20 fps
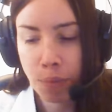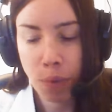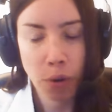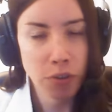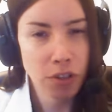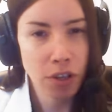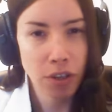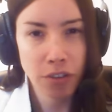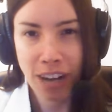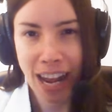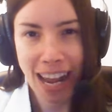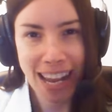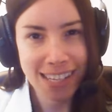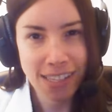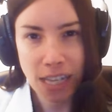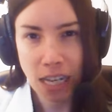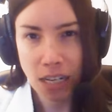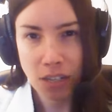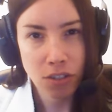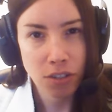Most other
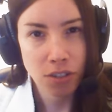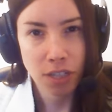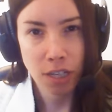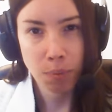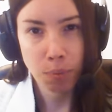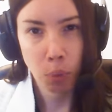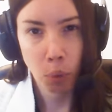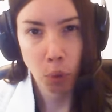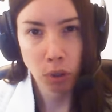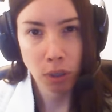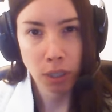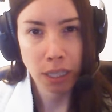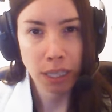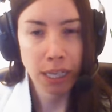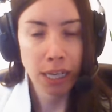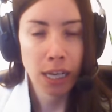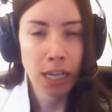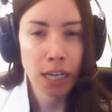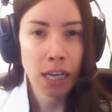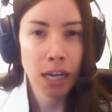assets did
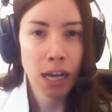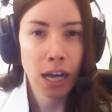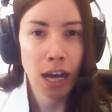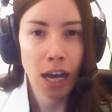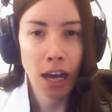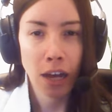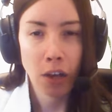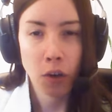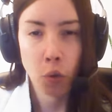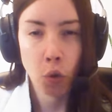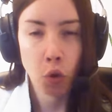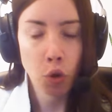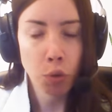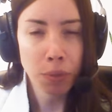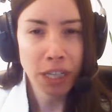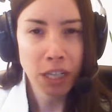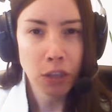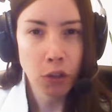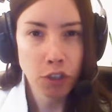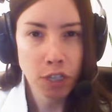poorly.
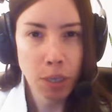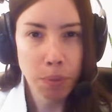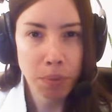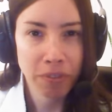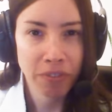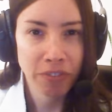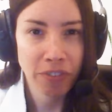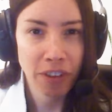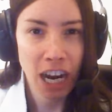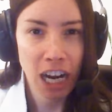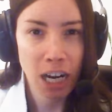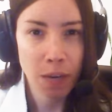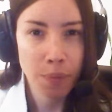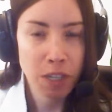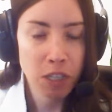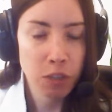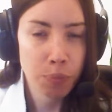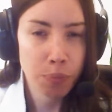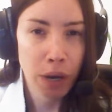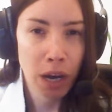Normally in those types of
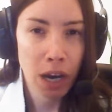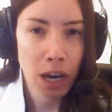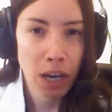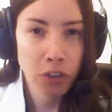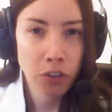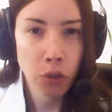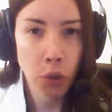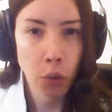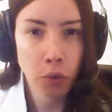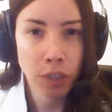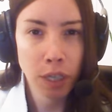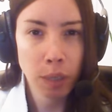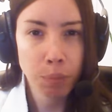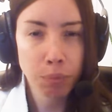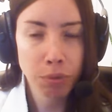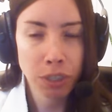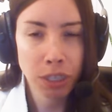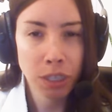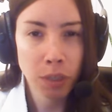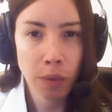environments, bonds hold
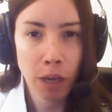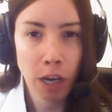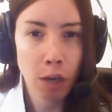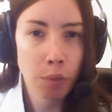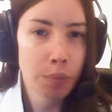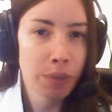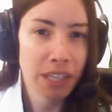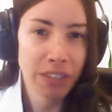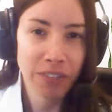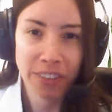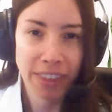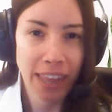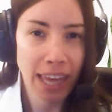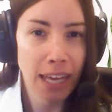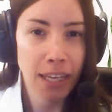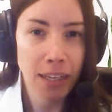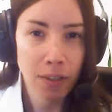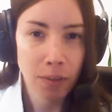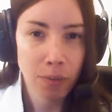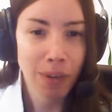up pretty well, but even
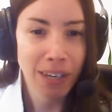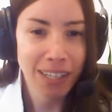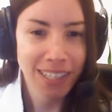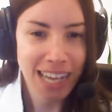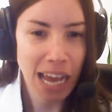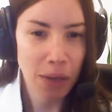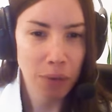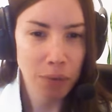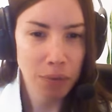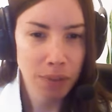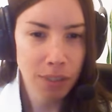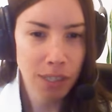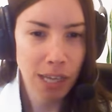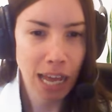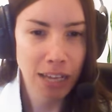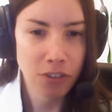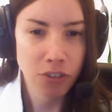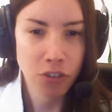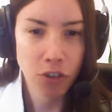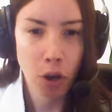they went down.
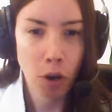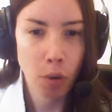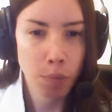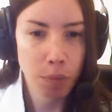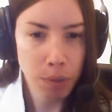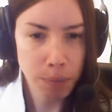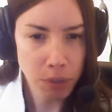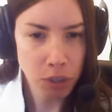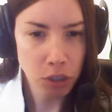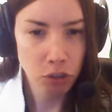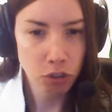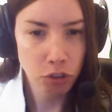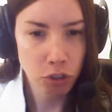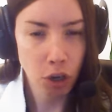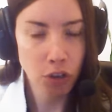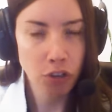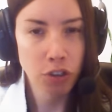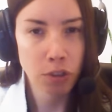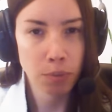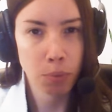And so pretty much
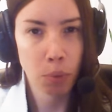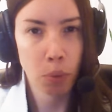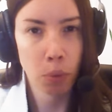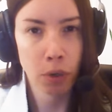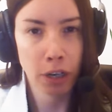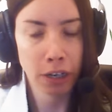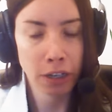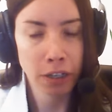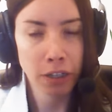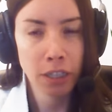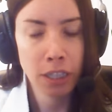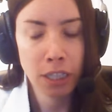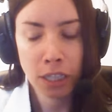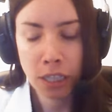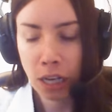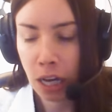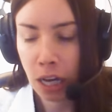across the board,